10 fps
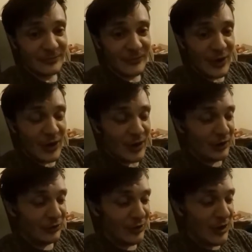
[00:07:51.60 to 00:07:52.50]

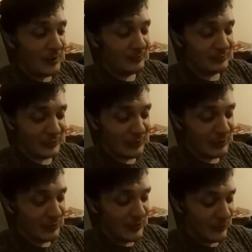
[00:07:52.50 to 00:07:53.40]
And
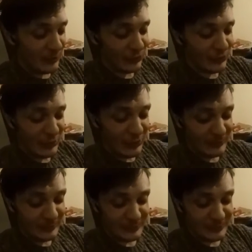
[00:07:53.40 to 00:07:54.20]
we've also got